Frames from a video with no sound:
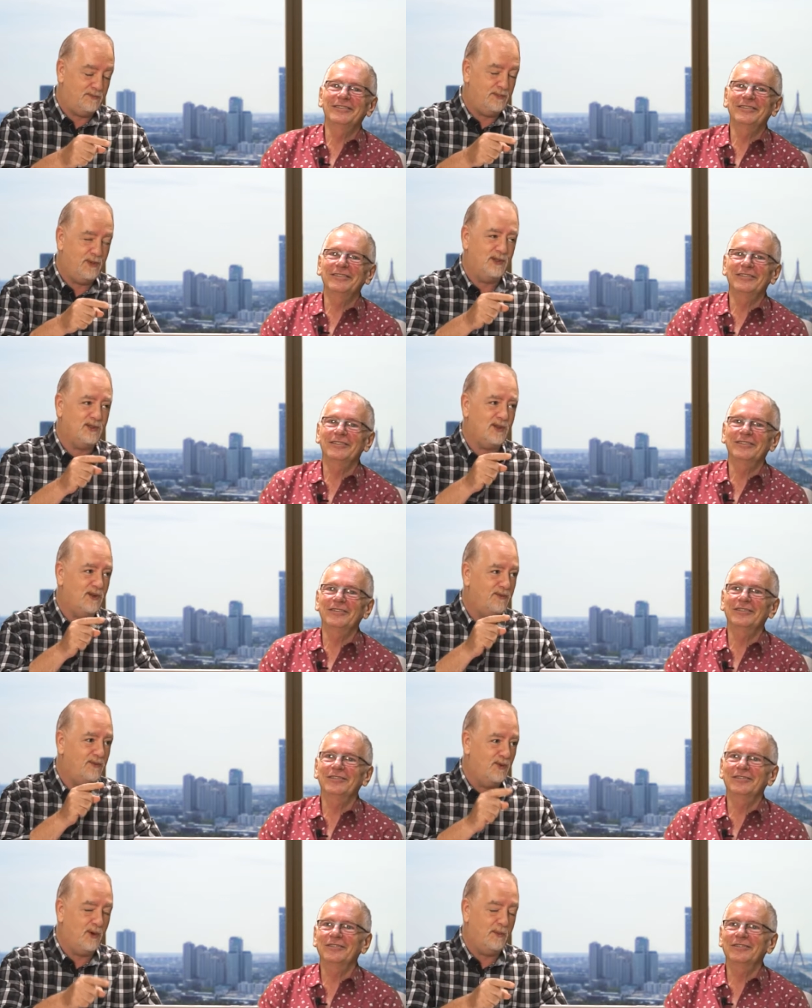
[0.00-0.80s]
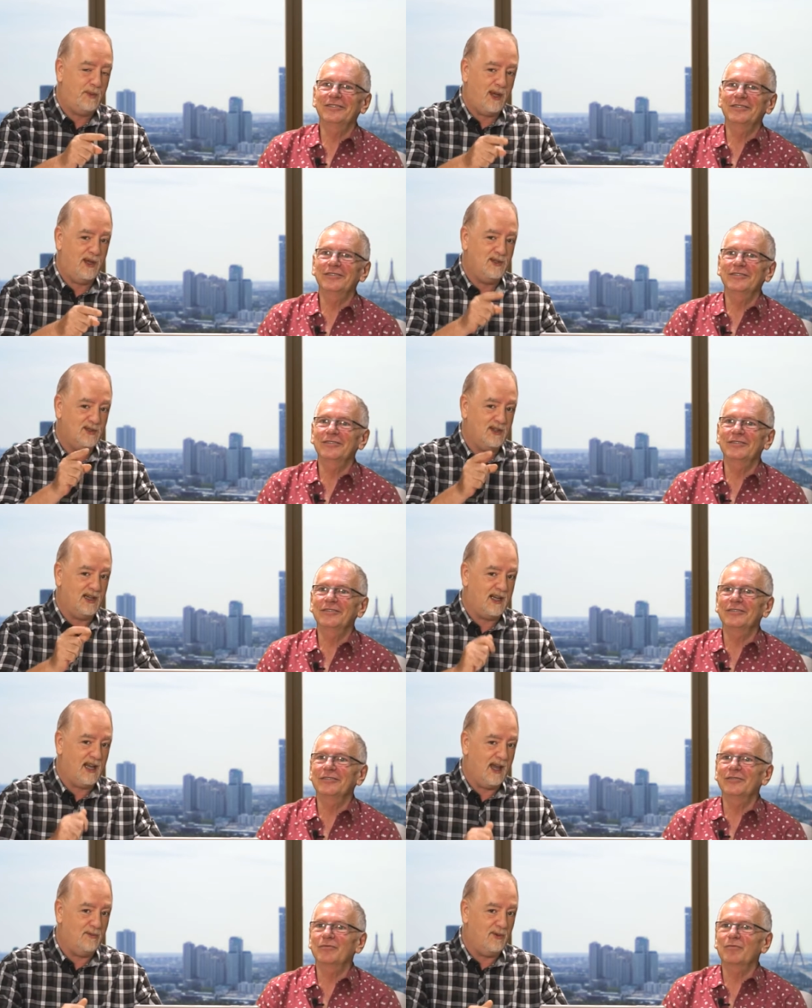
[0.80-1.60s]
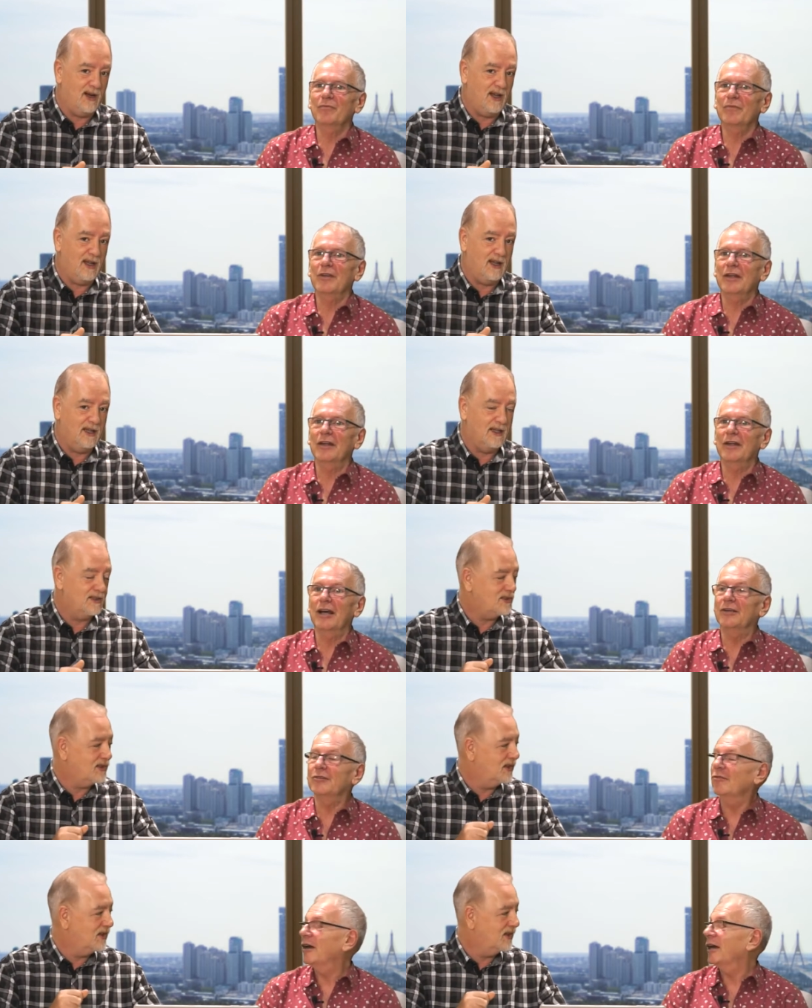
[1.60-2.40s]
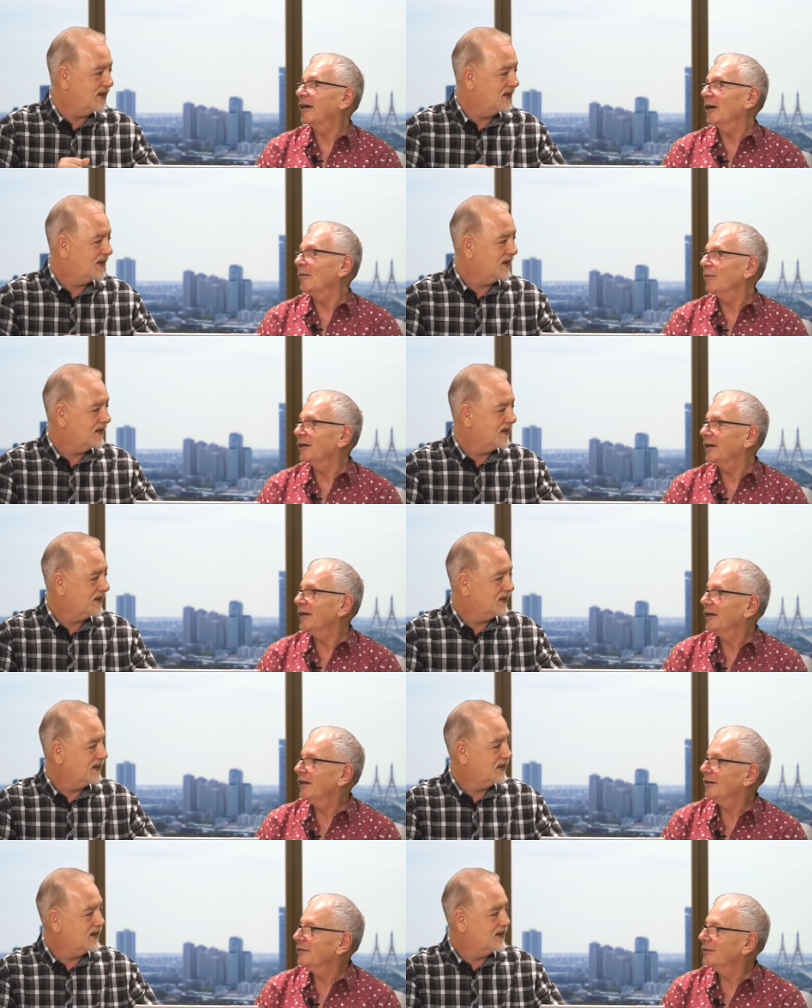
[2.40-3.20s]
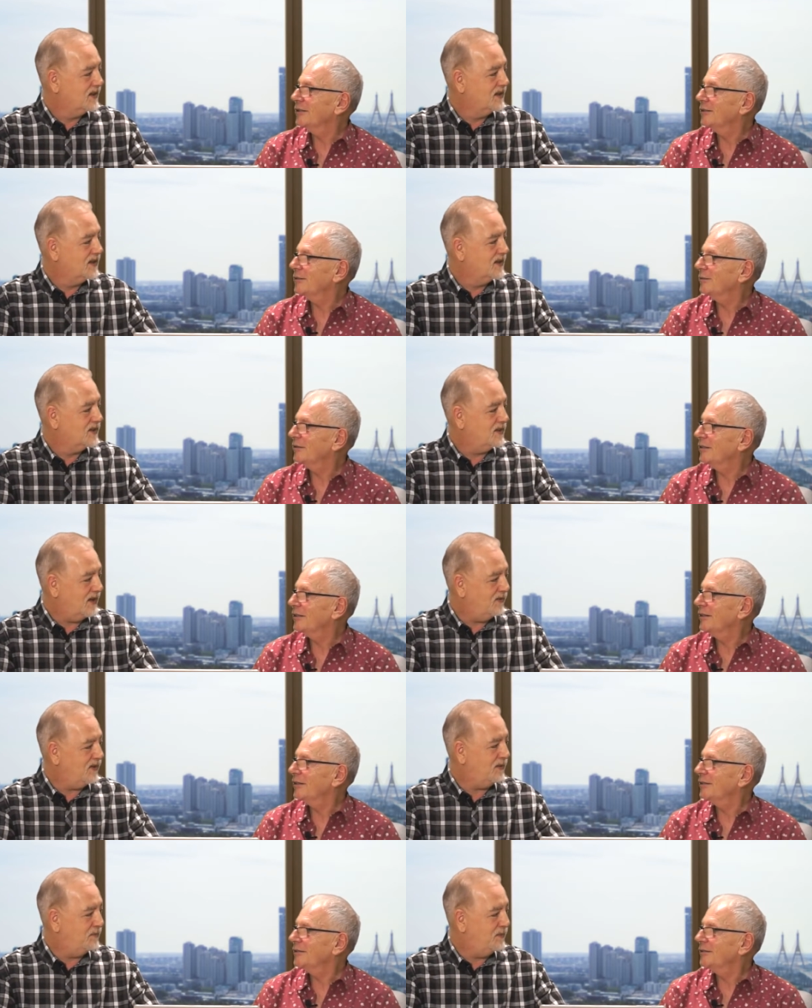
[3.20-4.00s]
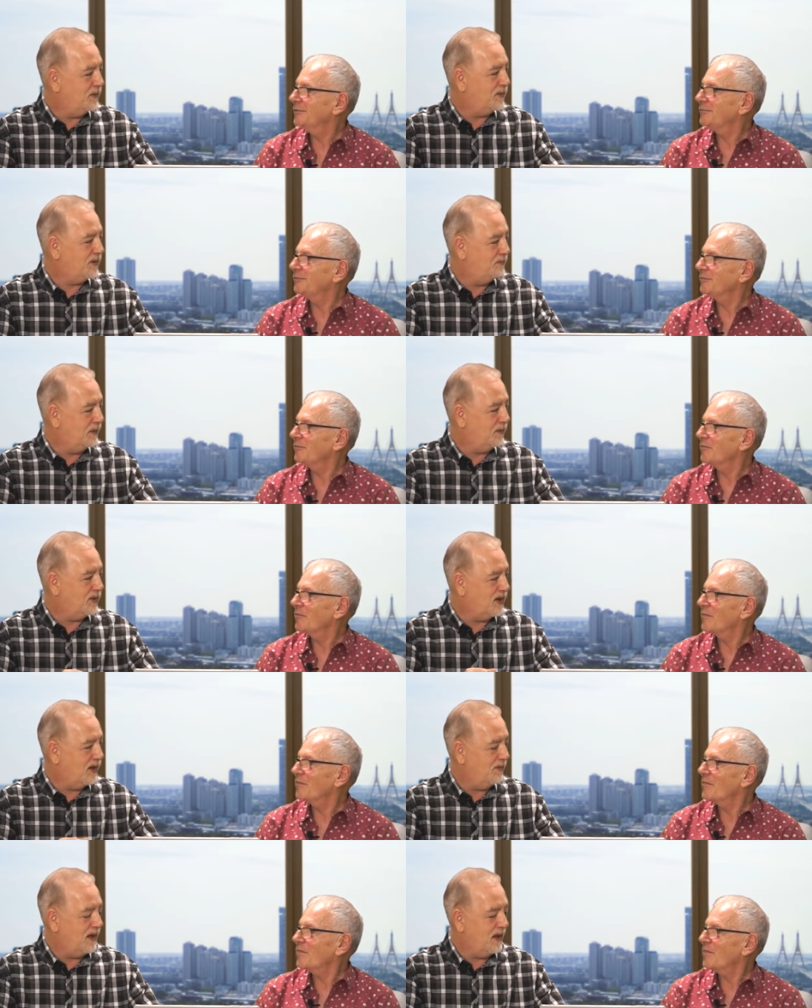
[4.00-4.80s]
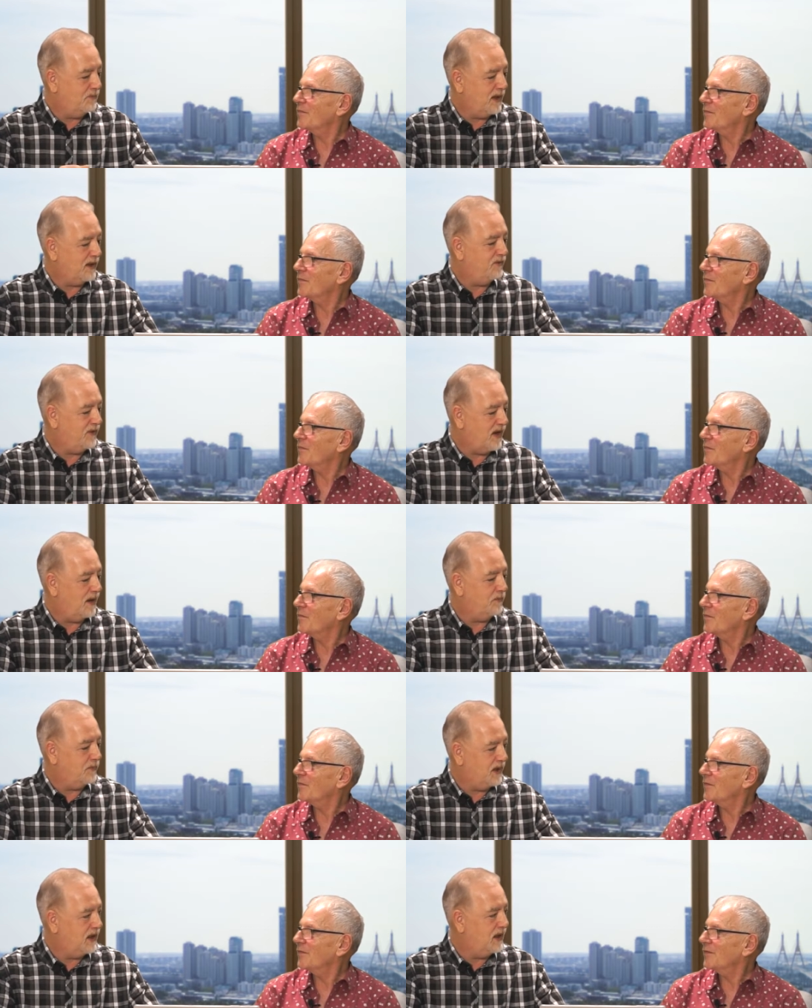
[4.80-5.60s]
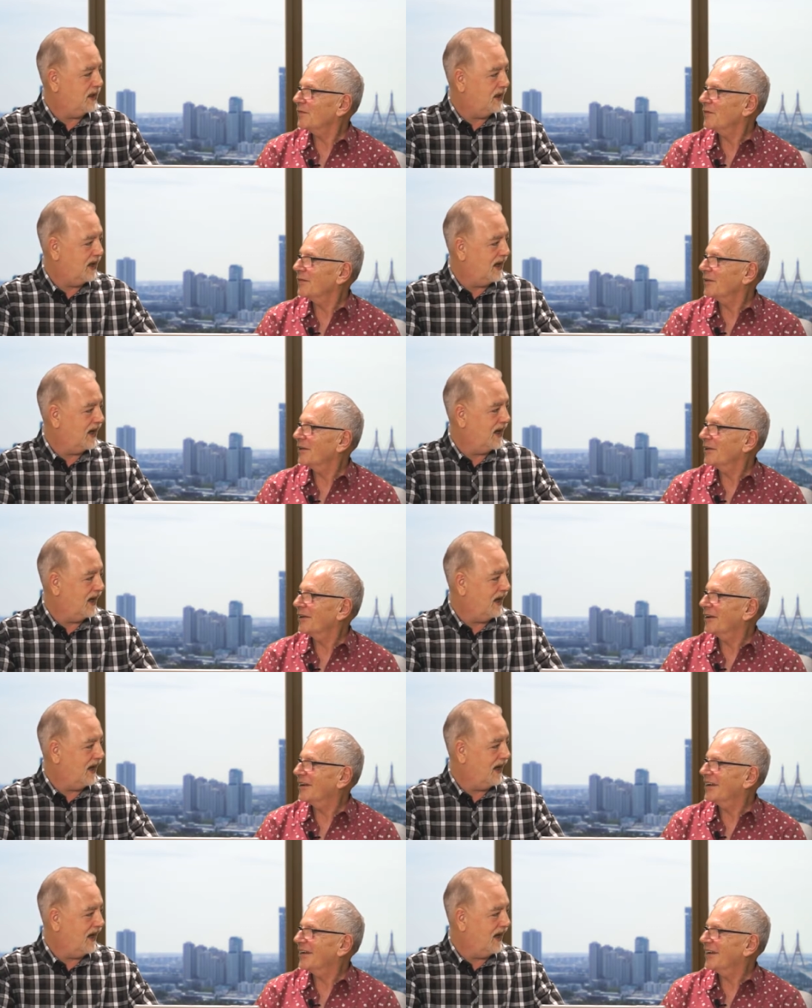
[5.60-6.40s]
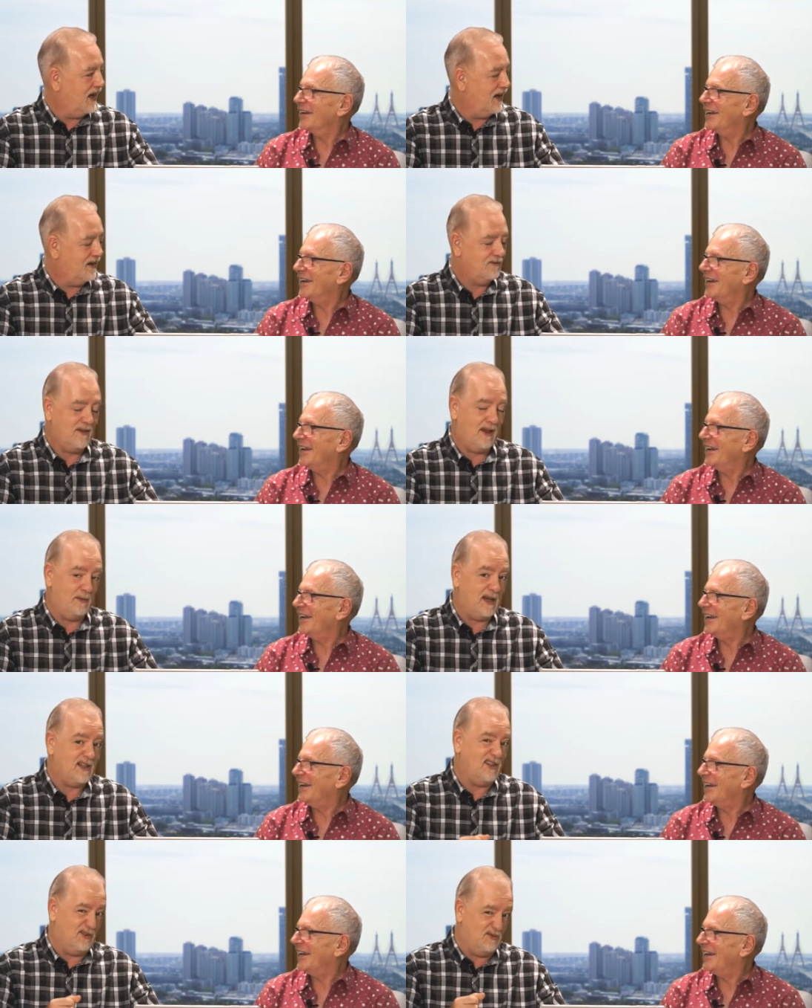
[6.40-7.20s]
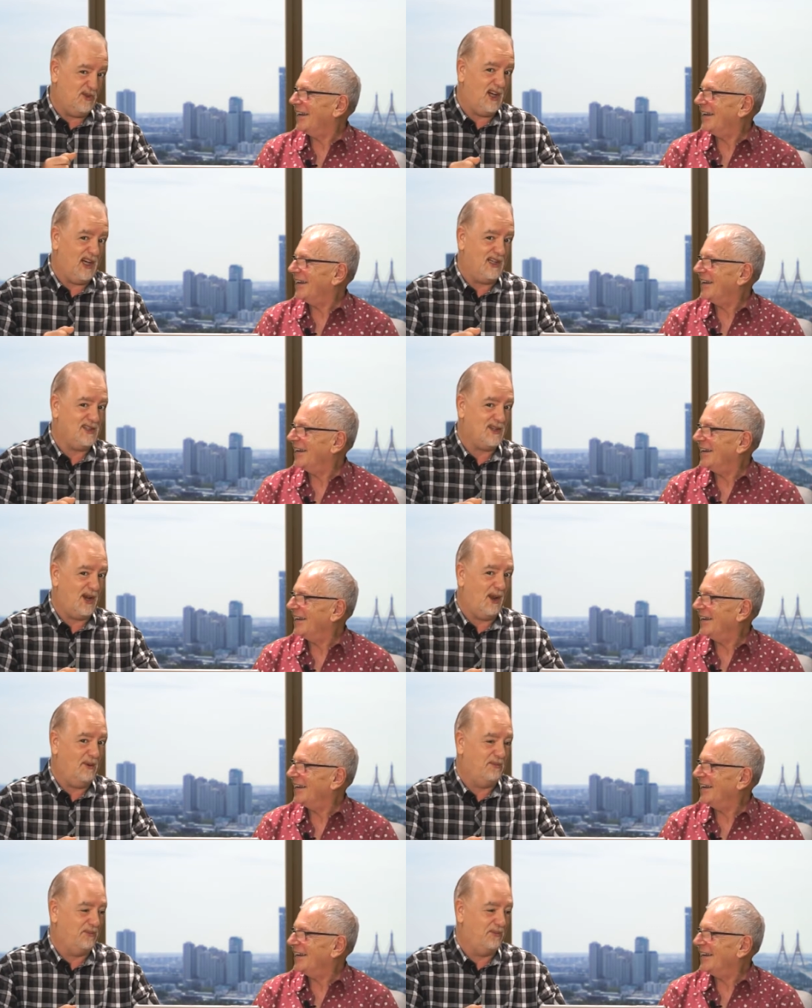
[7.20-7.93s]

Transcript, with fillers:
Speaker 1: puts on four pounds on the camera. Yeah, that's so, right. A
Speaker 2: couple of kilos. That's what. So even
Speaker 1: if people, people call me a big fat bee, yeah, uh, I'm actually really slim.